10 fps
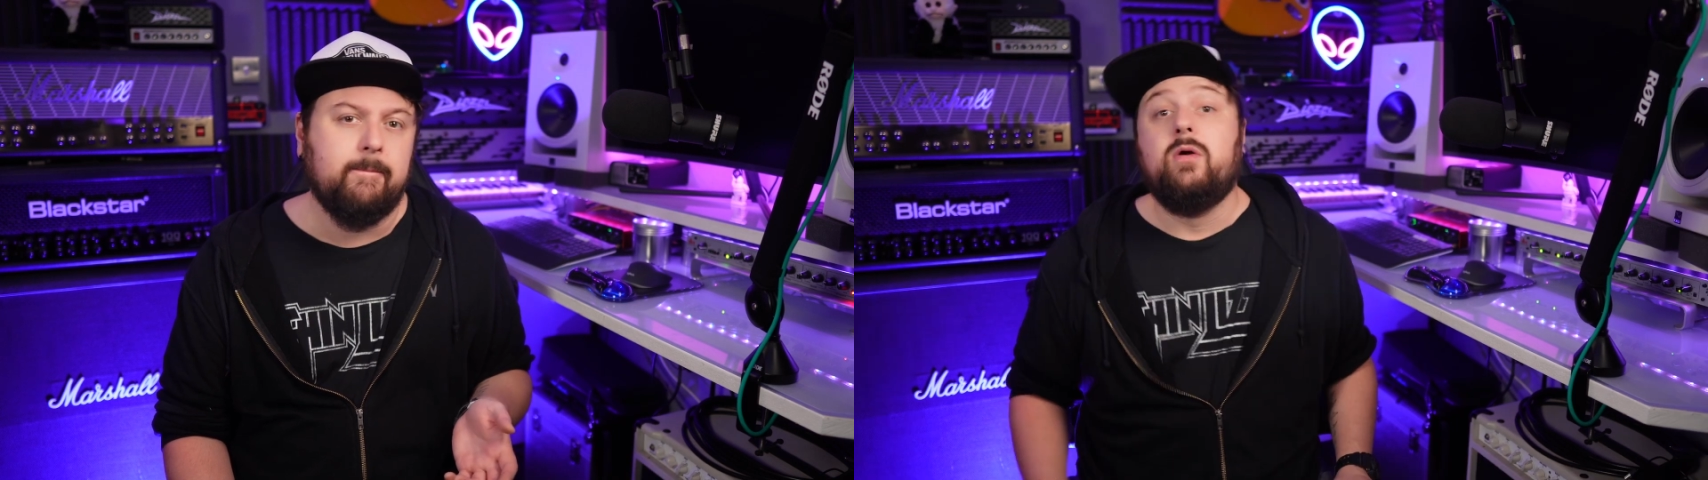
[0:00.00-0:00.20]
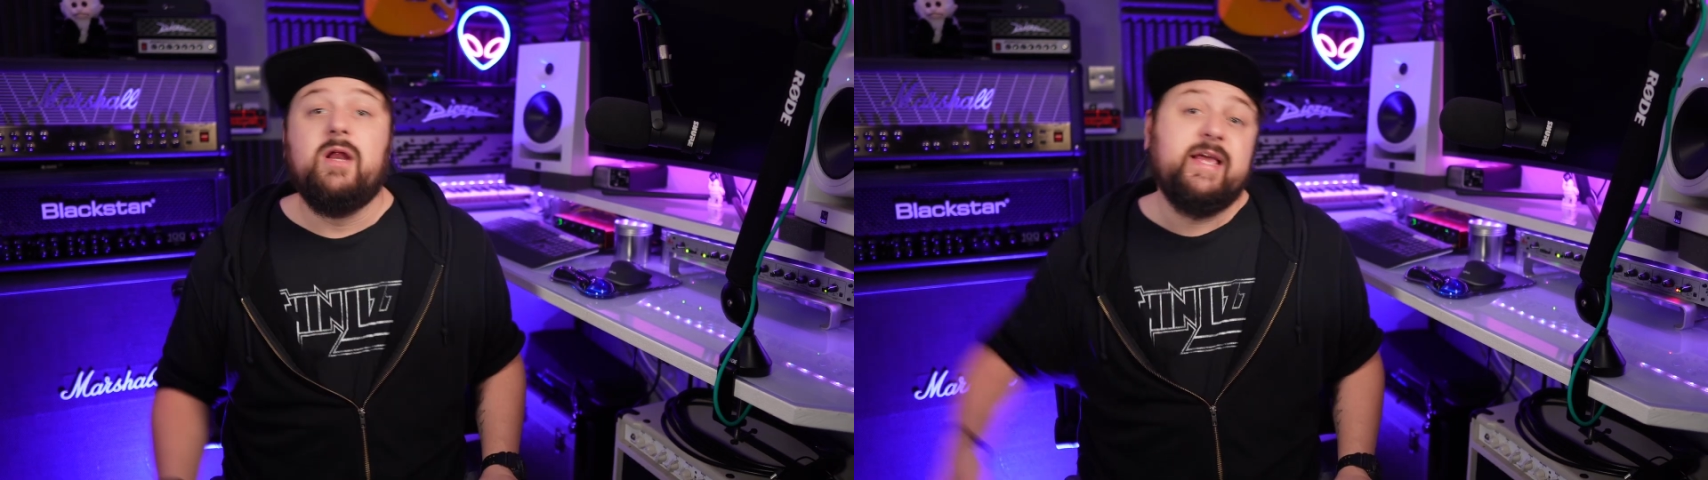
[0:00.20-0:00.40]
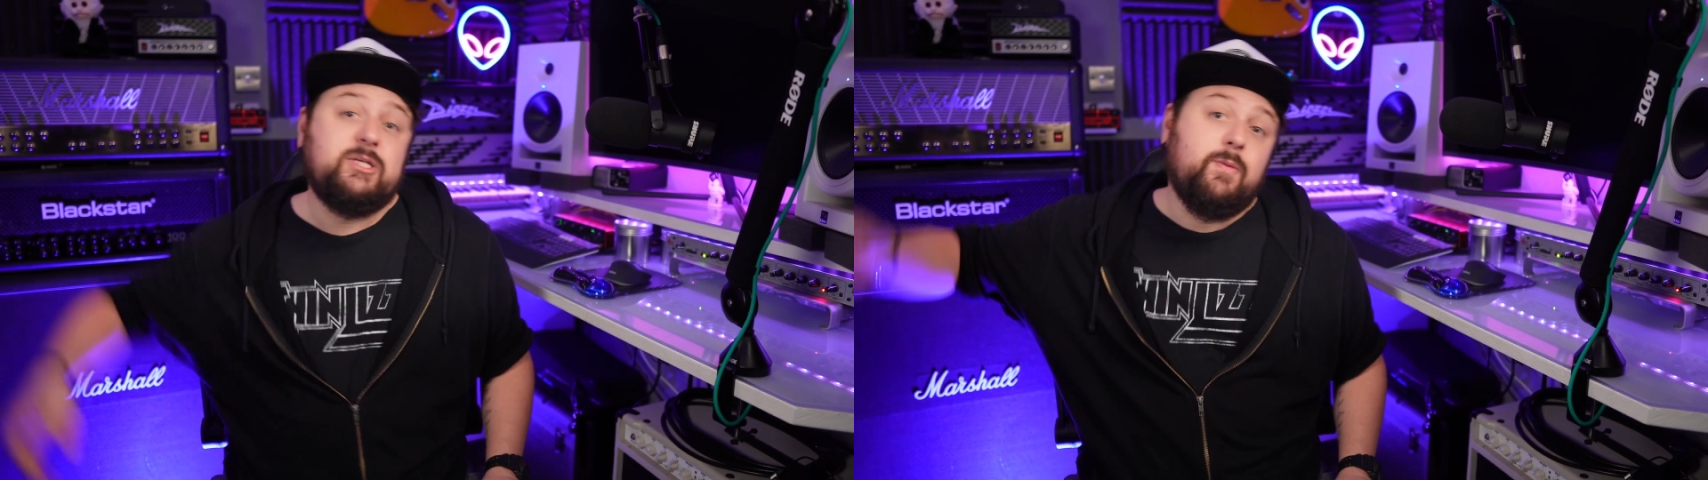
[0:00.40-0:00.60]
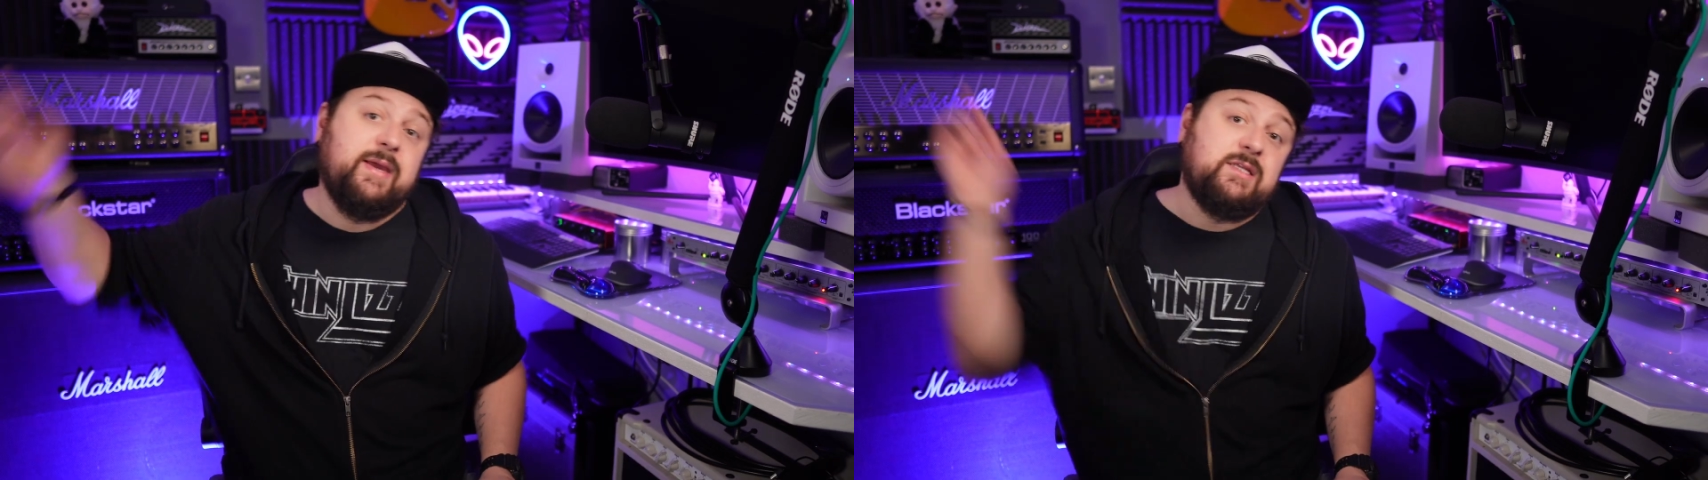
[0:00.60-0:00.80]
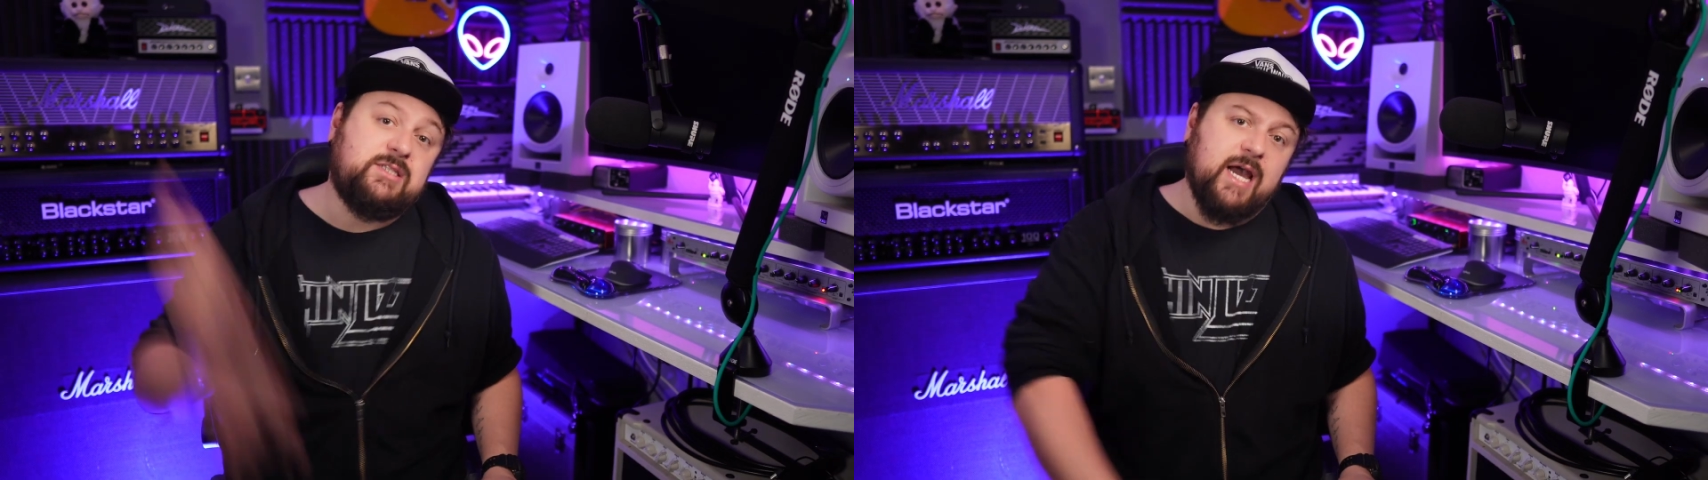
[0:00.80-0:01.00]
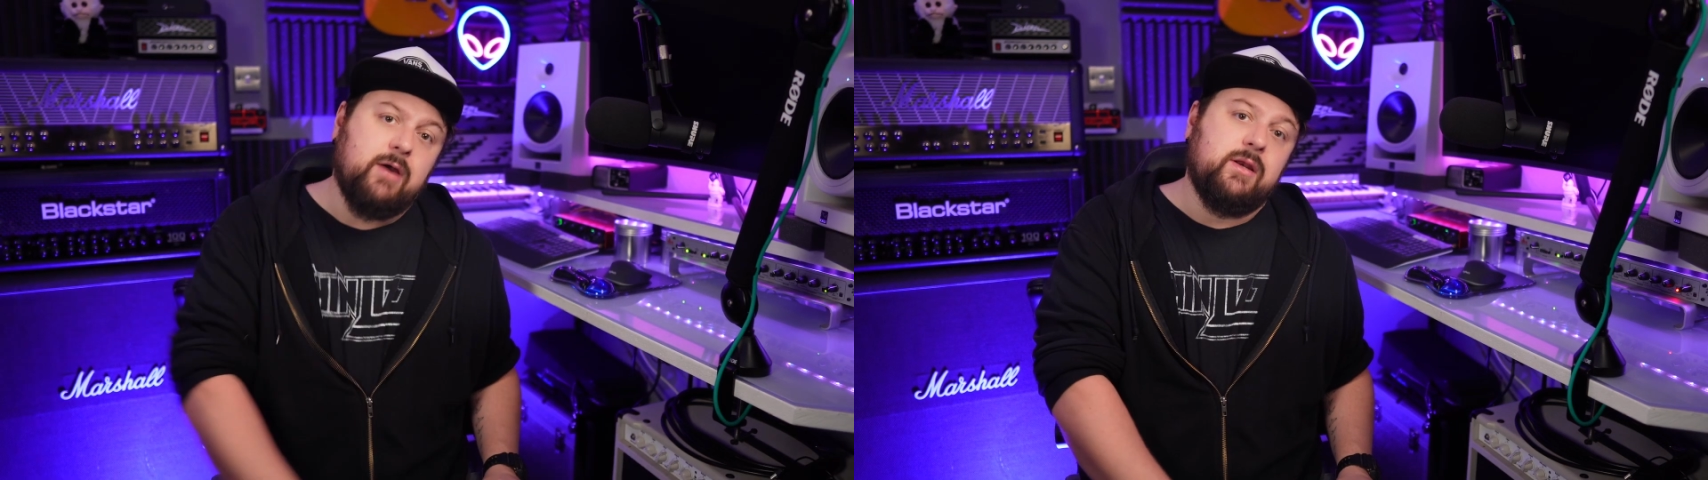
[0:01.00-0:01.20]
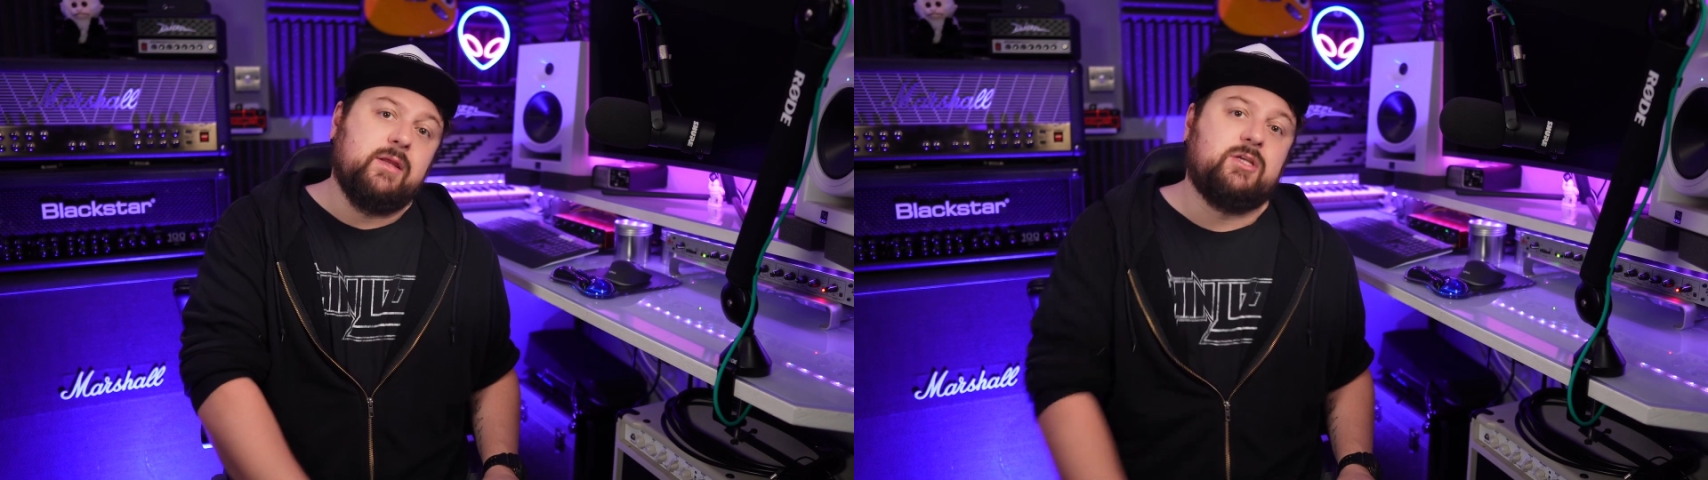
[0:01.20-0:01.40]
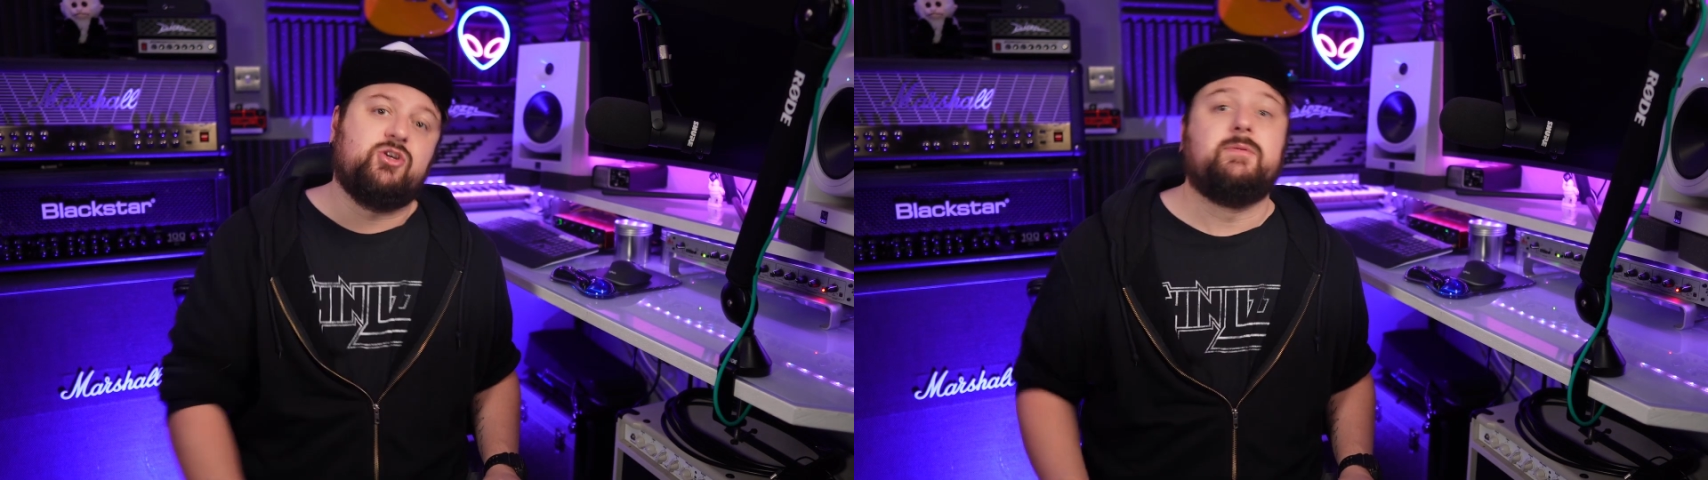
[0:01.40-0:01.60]
All the links will be down in the
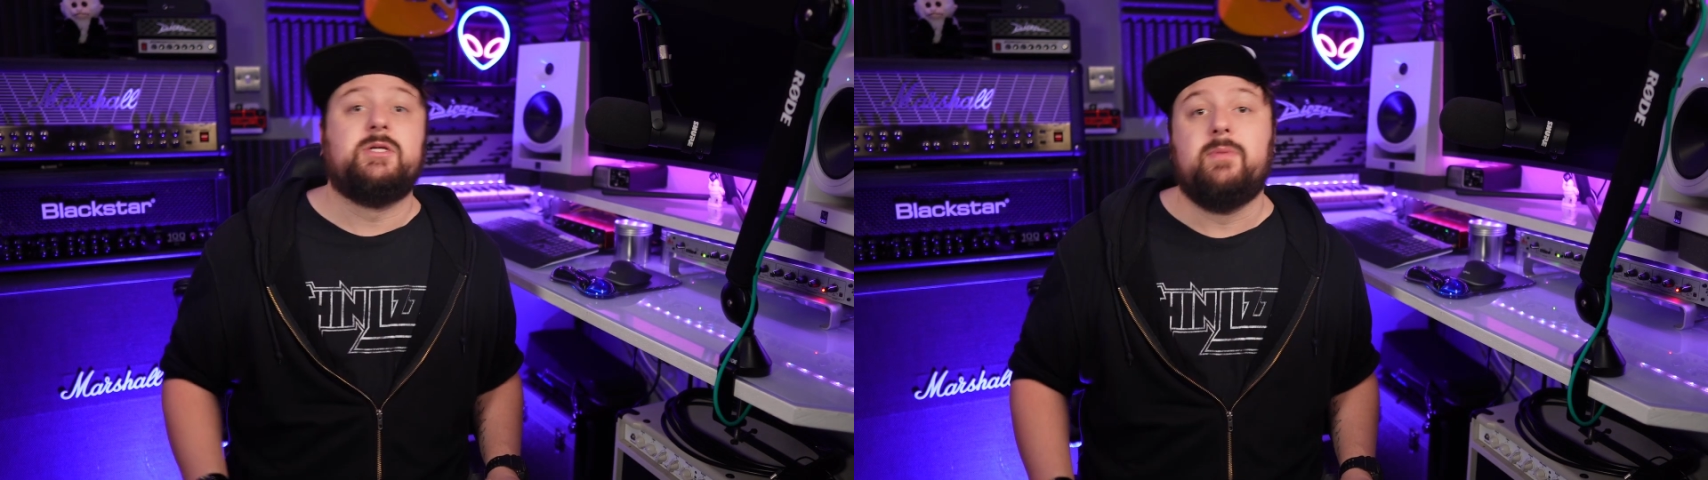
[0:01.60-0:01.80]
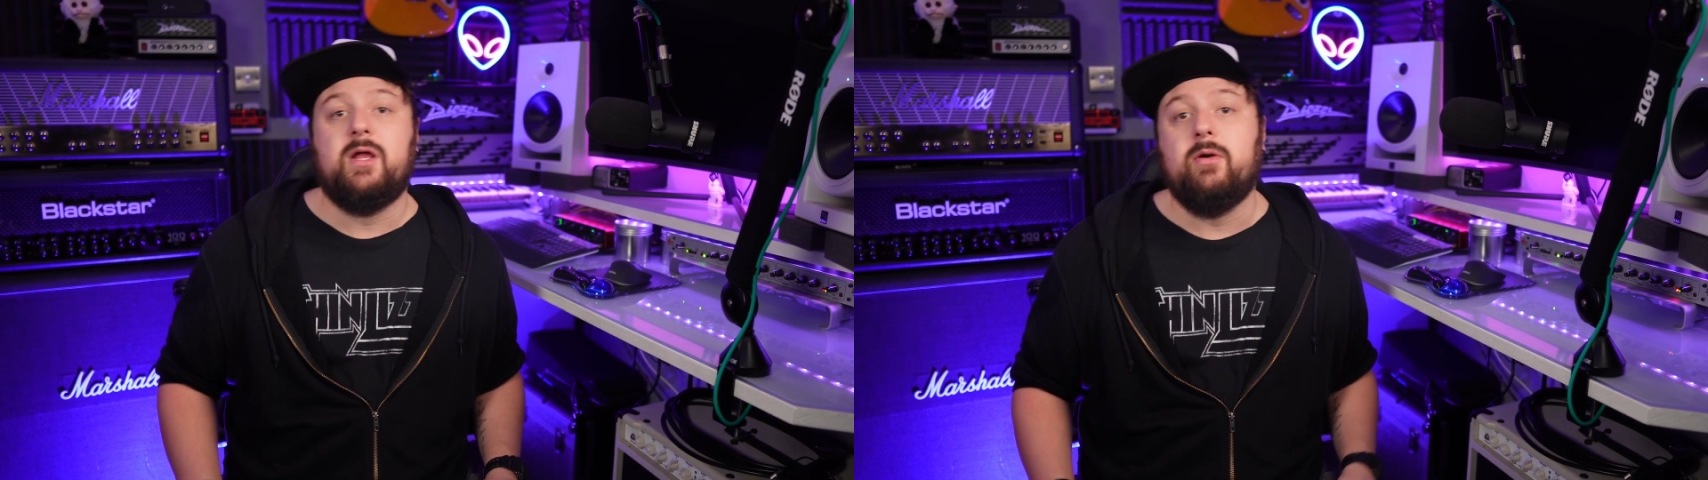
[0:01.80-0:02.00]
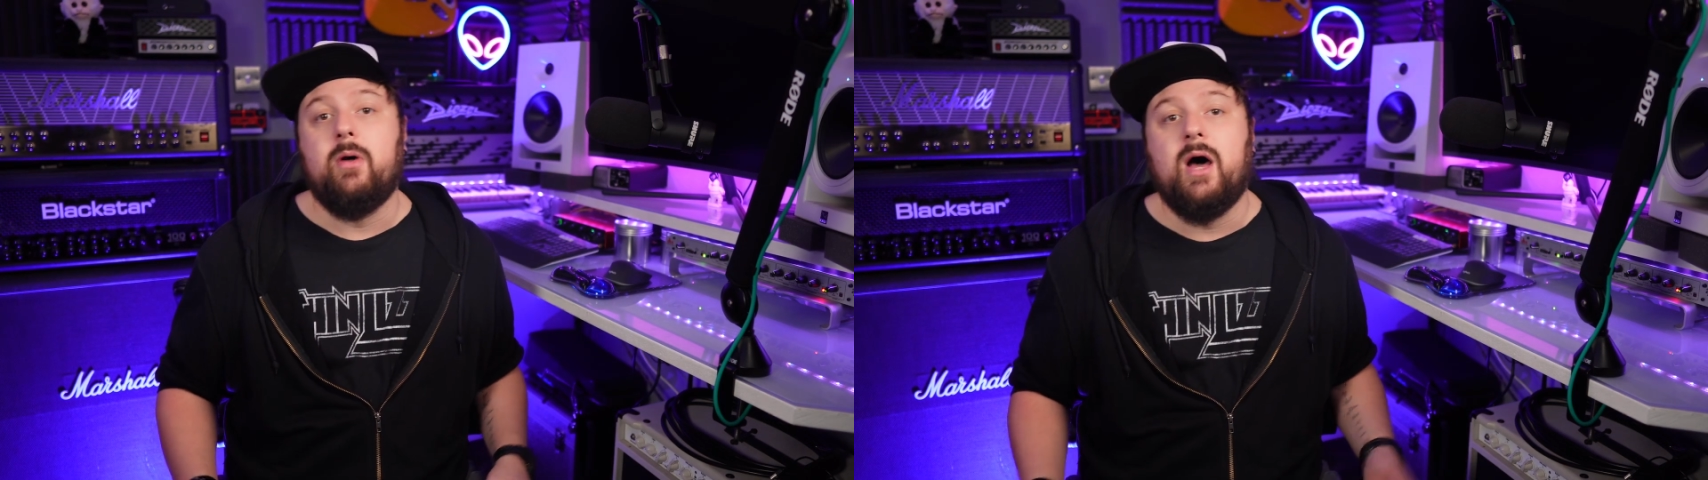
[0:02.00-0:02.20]
description below.